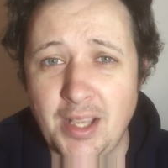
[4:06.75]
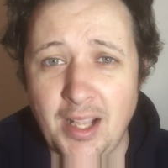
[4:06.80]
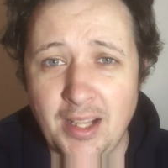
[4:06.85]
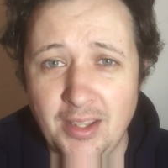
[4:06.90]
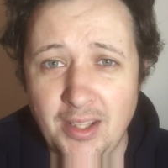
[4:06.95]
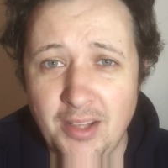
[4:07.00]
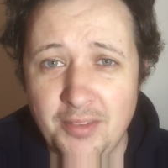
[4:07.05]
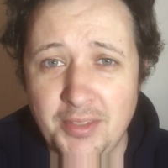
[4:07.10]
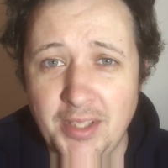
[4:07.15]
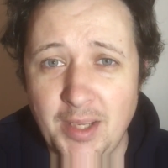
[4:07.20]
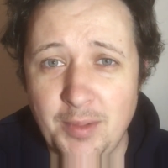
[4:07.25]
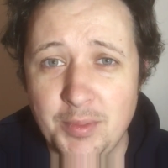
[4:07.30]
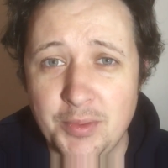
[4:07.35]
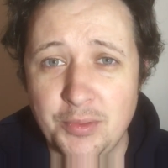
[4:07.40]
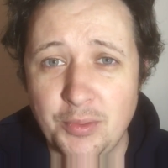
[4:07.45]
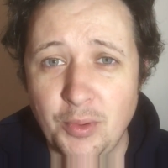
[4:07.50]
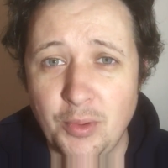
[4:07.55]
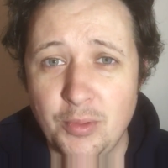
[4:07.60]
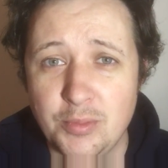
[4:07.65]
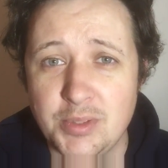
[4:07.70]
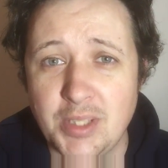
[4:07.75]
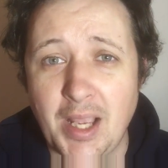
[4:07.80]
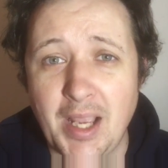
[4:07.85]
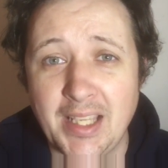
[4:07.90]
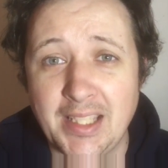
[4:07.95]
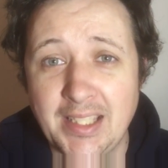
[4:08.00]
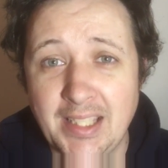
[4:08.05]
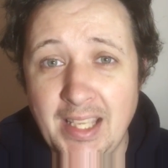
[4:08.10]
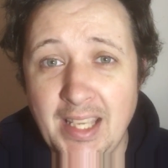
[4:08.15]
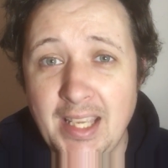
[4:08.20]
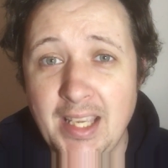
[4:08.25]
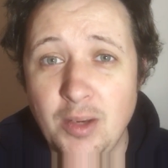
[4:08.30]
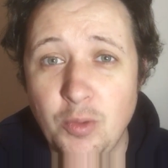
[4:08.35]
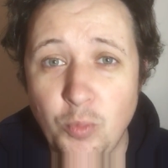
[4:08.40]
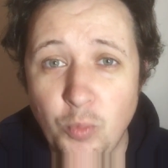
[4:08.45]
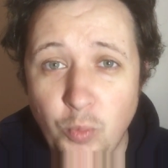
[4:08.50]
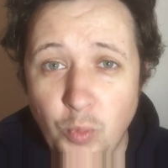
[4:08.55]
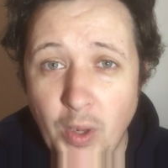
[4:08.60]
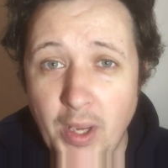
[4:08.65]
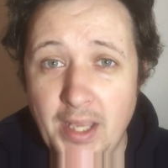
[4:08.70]
I love Game of Thrones. I
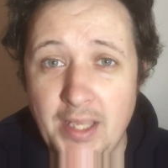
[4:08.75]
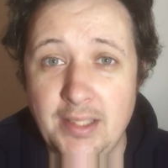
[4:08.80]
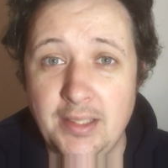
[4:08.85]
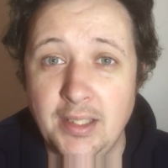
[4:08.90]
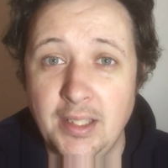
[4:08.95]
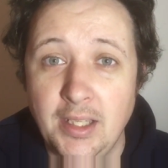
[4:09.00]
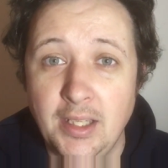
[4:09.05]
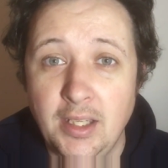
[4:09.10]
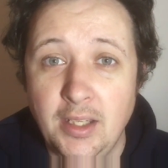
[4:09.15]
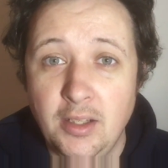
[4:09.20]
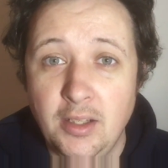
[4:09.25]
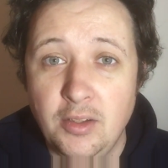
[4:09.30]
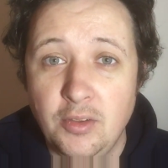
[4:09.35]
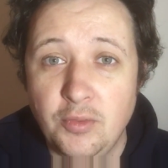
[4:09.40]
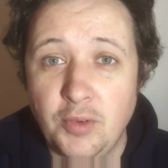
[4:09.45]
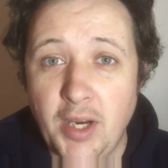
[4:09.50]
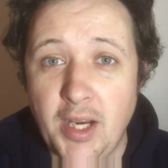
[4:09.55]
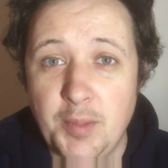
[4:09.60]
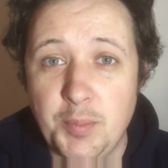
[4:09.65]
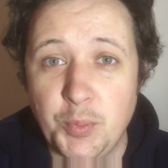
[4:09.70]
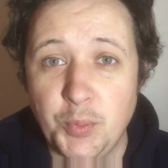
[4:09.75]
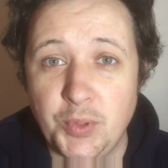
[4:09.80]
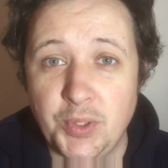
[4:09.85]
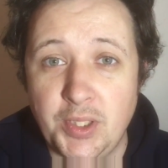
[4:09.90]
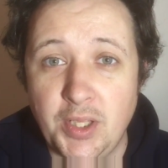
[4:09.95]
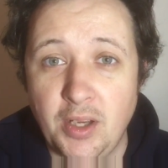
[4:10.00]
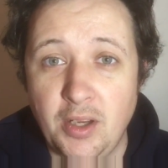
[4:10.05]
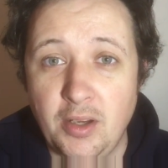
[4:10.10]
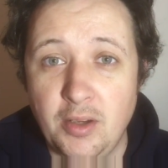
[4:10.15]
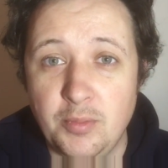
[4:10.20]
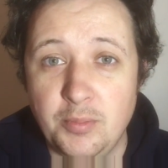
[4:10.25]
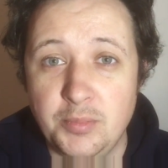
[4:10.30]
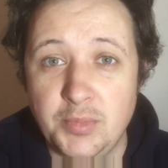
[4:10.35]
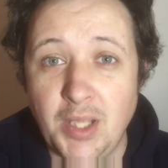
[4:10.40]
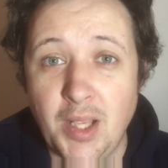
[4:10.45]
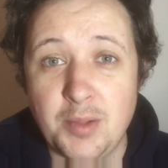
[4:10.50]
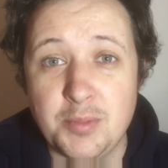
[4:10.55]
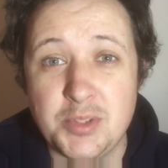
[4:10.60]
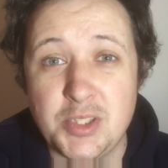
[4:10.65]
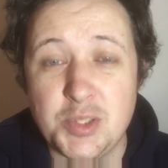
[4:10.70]
can't wait for April to come.
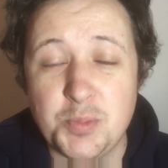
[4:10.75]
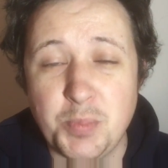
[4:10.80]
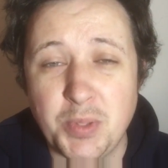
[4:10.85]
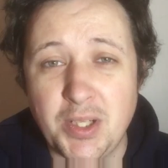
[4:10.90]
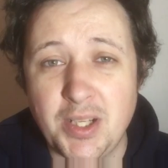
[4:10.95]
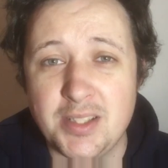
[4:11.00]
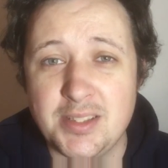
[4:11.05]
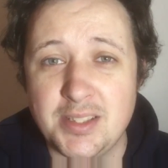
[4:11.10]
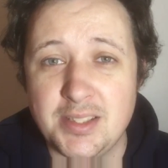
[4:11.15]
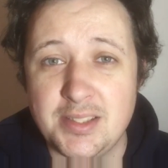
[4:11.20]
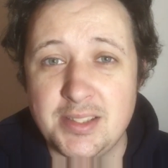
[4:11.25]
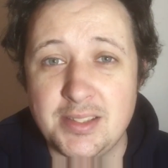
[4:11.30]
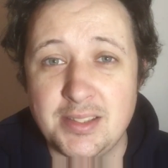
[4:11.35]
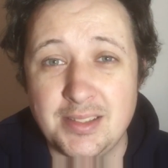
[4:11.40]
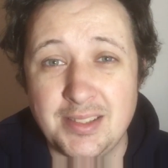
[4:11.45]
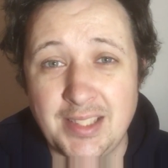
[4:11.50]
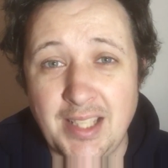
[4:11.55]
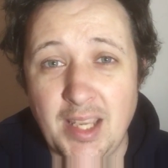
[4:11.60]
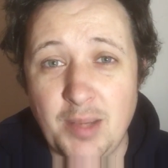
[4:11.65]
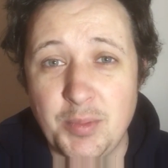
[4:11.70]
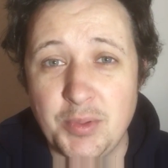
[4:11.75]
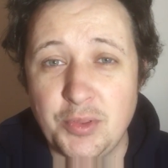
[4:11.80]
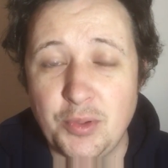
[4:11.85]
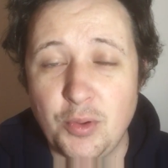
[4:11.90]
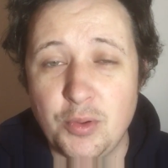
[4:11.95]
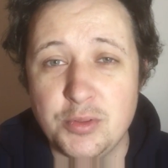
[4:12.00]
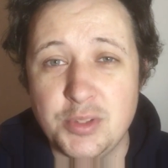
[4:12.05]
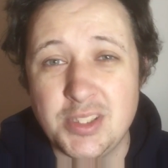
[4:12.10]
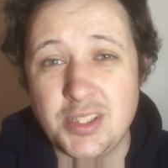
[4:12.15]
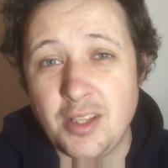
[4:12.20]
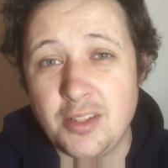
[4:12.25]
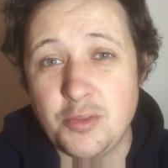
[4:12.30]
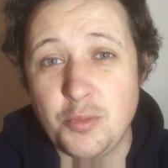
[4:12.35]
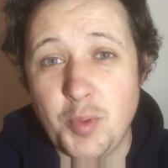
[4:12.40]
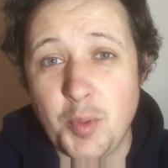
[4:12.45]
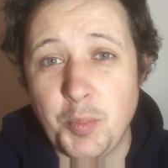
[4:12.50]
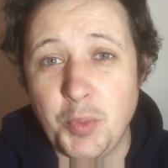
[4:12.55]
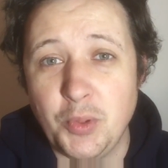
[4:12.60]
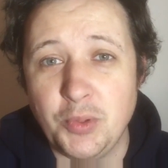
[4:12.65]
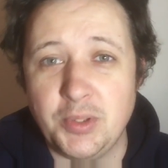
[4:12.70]
Not just because it's Game of Thrones. It's also
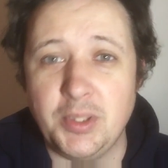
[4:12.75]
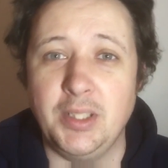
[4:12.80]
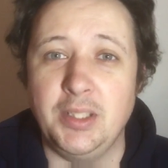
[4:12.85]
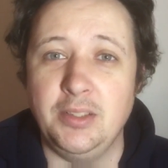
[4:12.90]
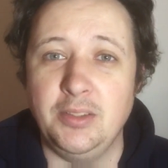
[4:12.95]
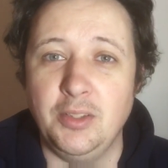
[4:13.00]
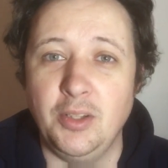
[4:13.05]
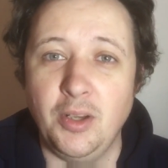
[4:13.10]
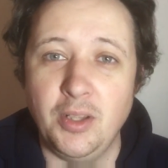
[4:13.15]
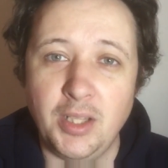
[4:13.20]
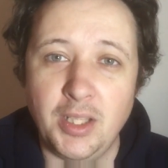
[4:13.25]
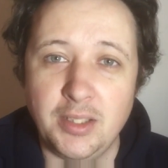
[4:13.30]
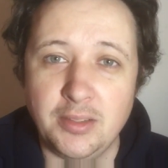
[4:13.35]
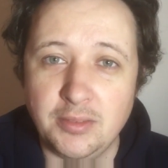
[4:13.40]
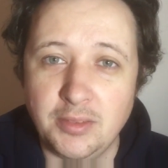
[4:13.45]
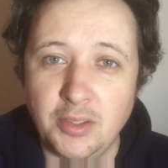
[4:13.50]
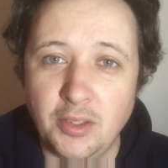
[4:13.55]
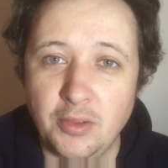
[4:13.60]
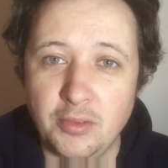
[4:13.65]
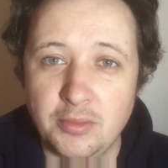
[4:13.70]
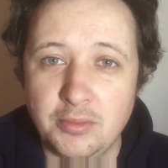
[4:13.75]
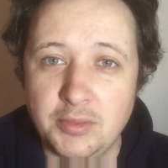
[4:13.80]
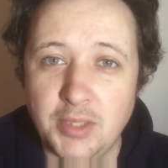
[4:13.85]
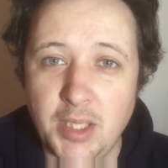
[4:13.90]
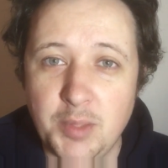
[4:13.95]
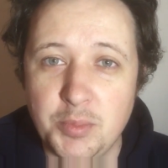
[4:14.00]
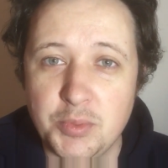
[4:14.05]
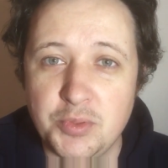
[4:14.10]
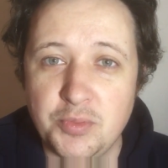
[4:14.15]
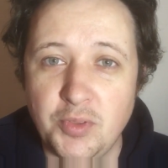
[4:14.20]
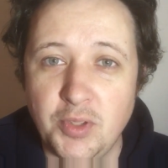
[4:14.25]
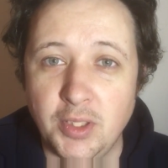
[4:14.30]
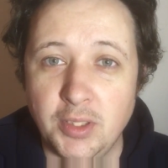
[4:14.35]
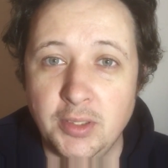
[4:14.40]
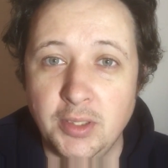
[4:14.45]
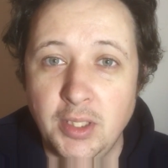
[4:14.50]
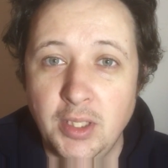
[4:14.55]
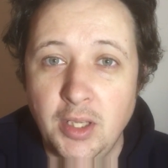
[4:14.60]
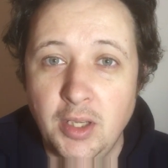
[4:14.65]
my birthday. You know, I like, you know, April's fun.